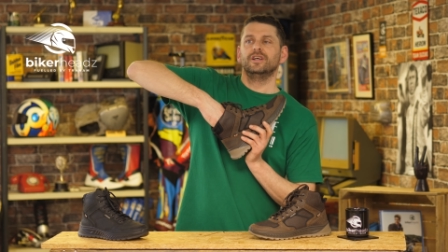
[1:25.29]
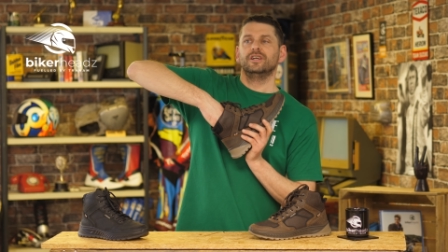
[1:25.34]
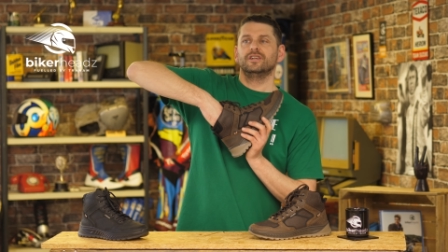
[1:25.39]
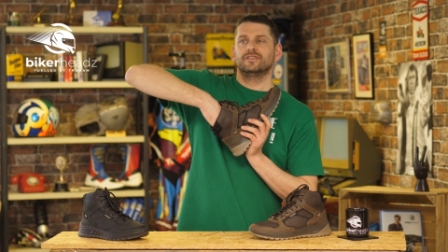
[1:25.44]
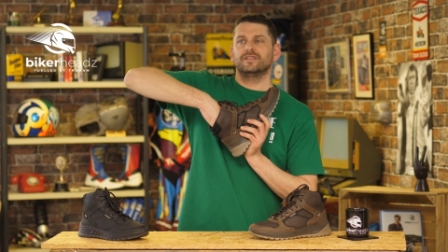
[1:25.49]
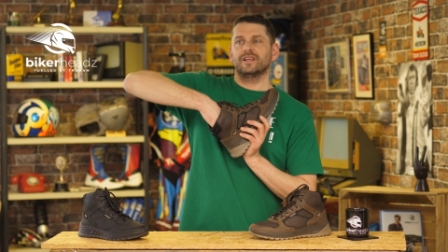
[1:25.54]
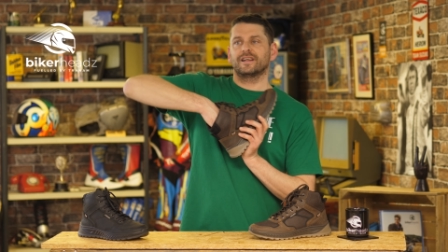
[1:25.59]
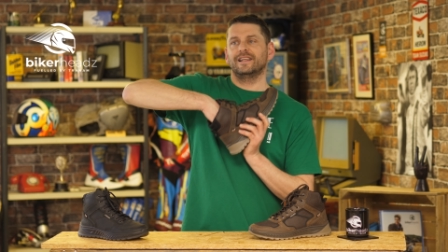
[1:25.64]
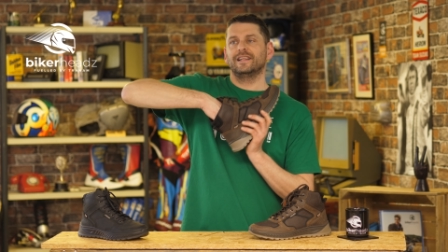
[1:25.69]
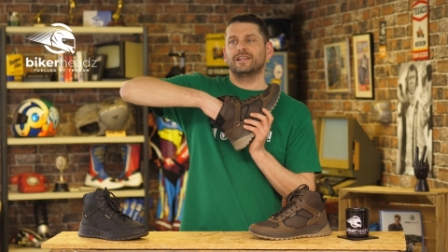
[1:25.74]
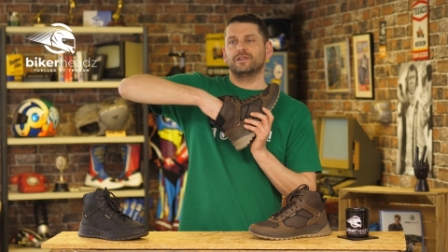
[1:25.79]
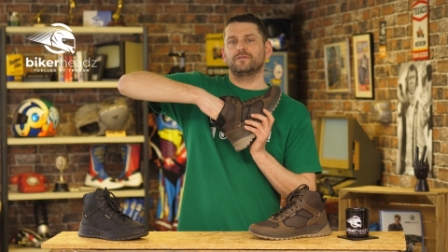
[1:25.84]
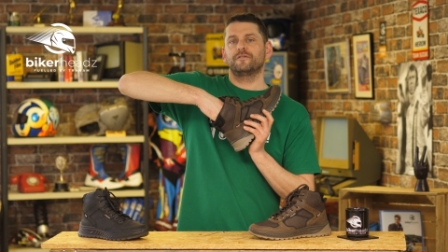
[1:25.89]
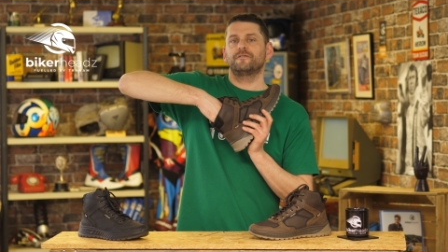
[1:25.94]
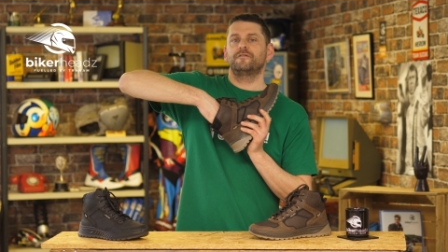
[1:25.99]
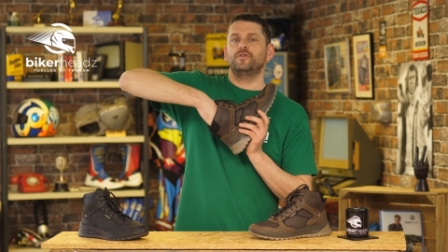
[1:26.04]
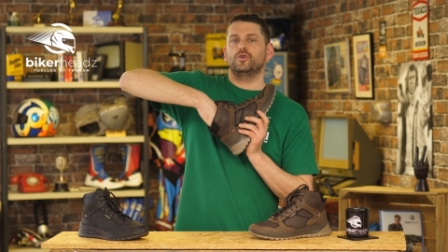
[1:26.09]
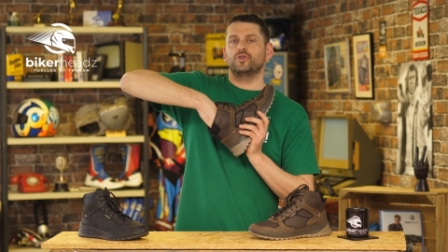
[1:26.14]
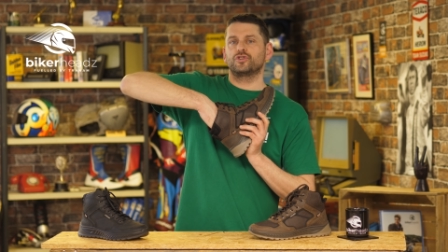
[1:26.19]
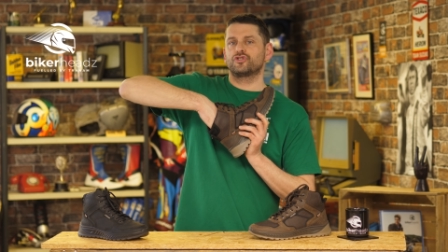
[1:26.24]
It's like a little
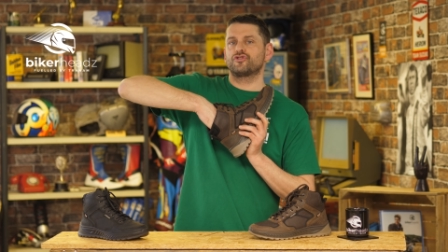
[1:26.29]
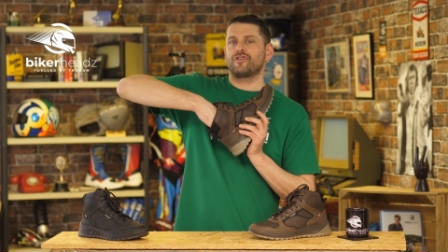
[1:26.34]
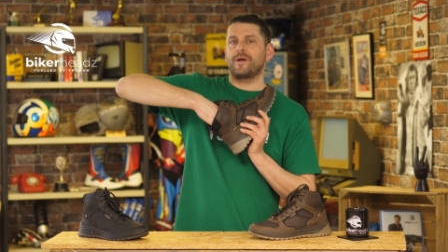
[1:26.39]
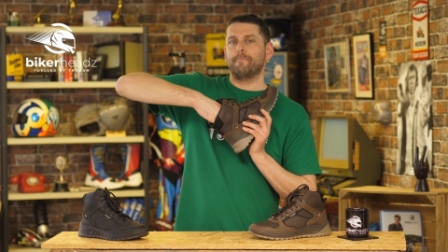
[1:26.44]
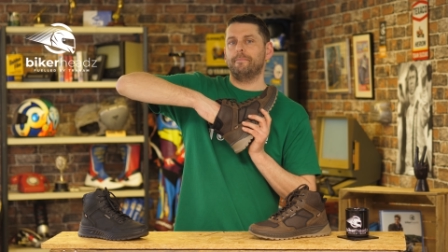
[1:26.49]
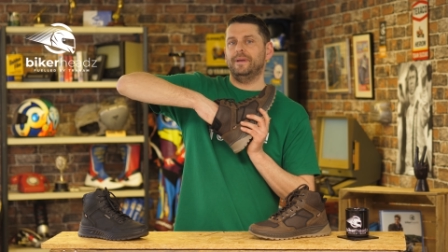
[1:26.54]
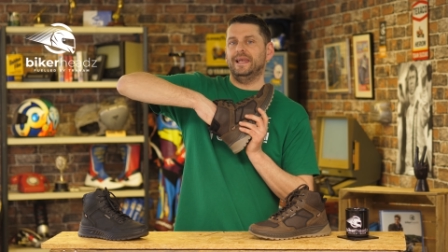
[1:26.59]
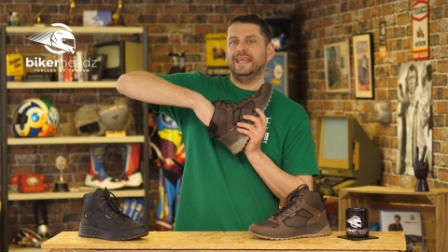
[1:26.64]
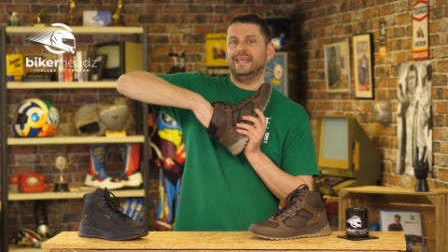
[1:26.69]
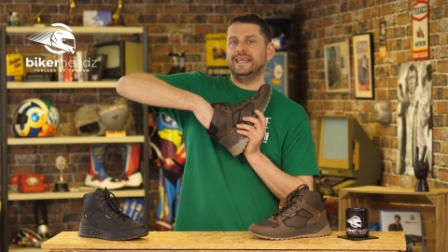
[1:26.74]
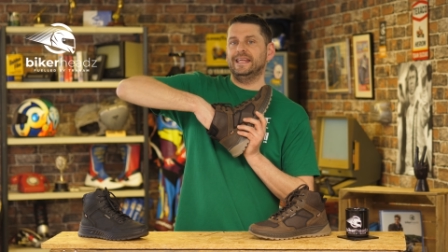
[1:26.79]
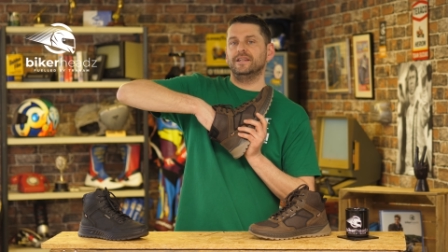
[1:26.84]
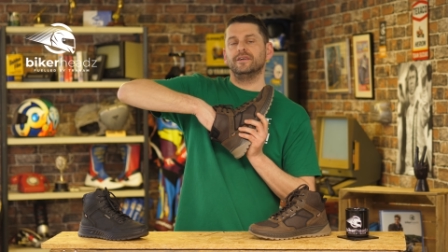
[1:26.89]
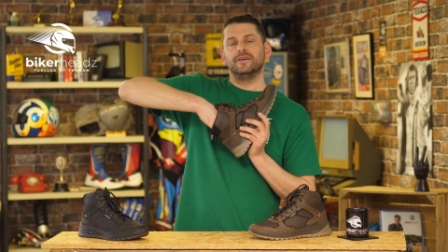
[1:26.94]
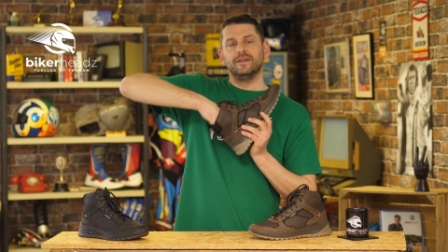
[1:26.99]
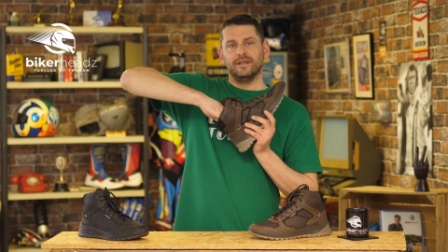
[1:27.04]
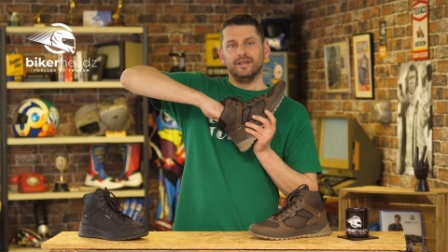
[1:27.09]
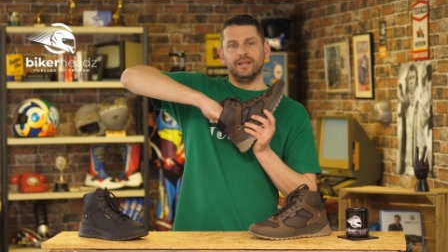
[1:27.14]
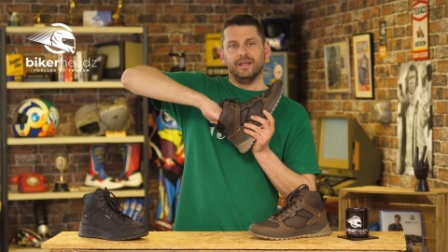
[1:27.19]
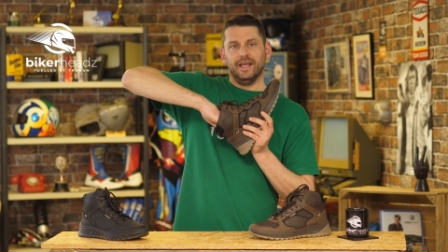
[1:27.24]
foot trampoline
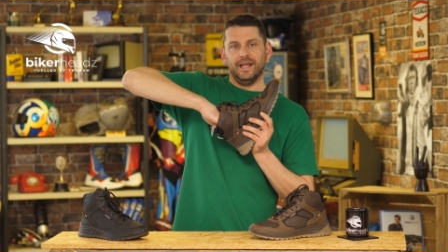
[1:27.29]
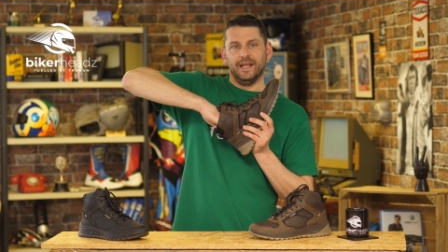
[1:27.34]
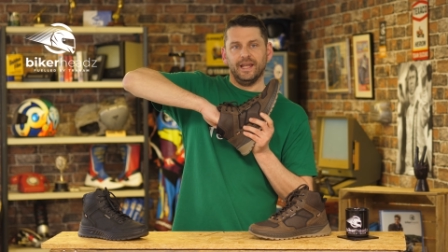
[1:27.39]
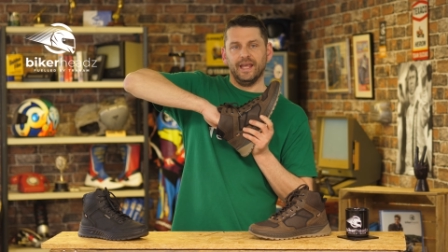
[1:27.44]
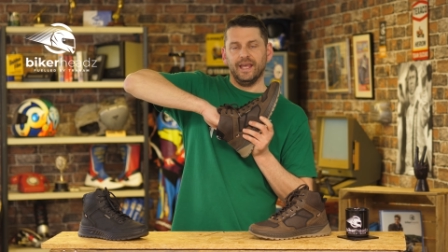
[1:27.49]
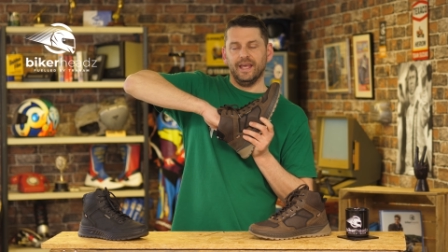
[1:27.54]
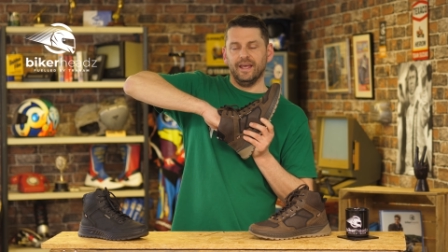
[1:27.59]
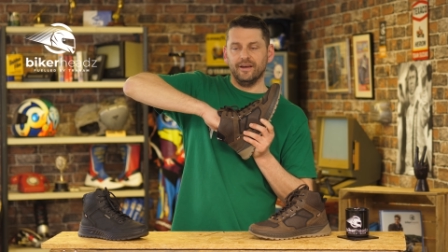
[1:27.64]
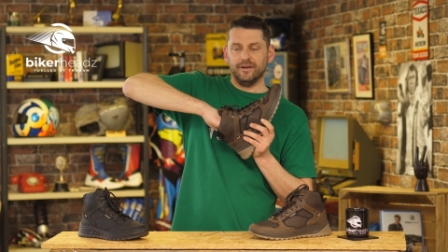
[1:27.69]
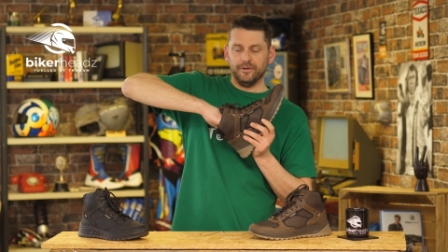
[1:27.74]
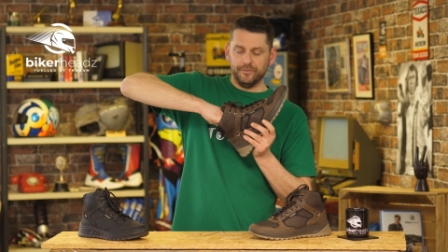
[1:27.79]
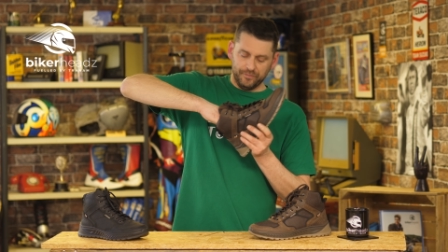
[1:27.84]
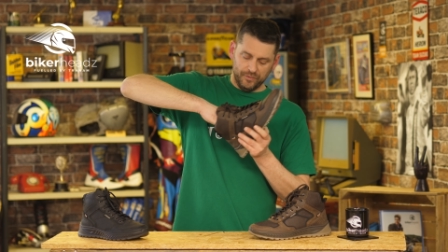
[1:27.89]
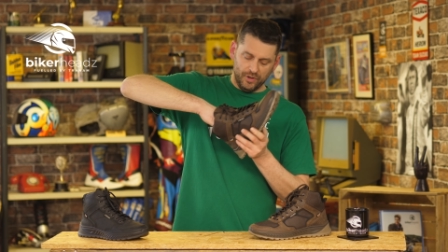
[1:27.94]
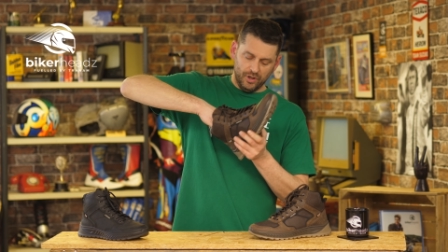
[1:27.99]
in here.